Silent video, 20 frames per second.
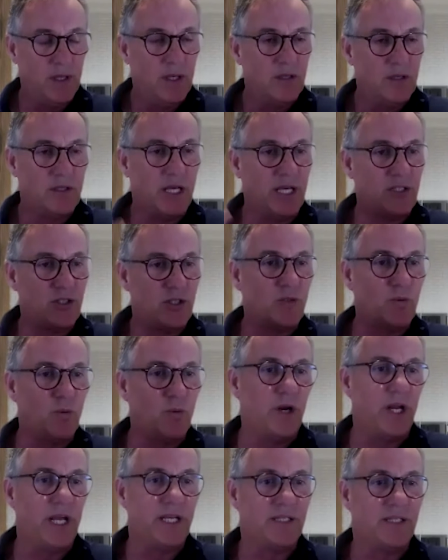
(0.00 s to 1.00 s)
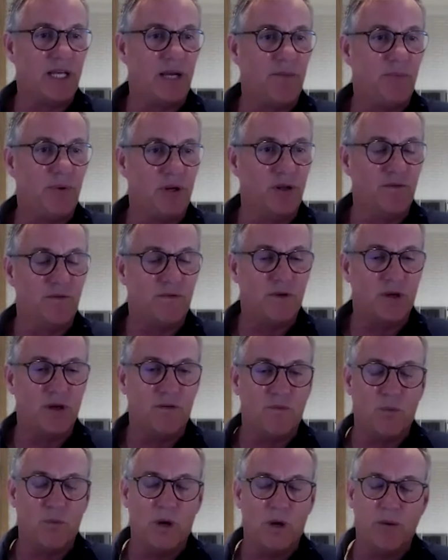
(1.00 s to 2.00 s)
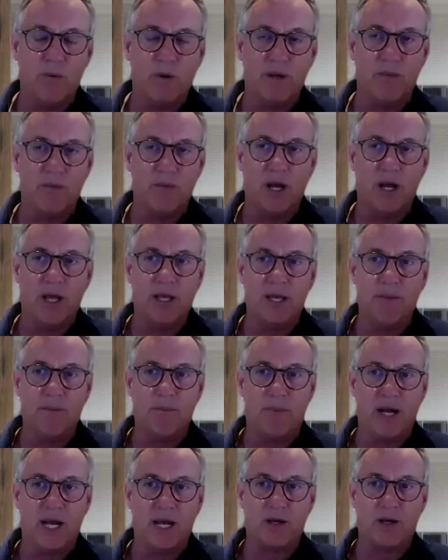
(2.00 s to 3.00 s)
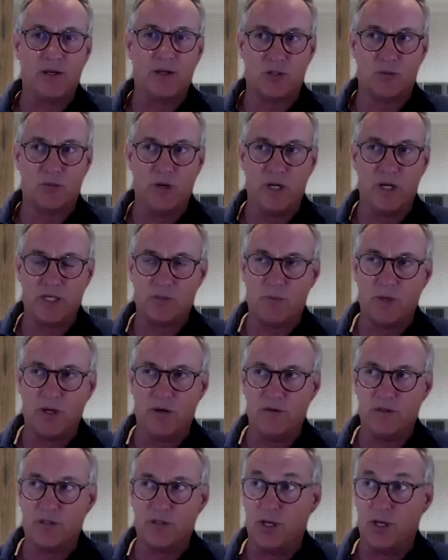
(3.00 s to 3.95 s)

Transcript: So that's just one example of, of where we might impact customer experience.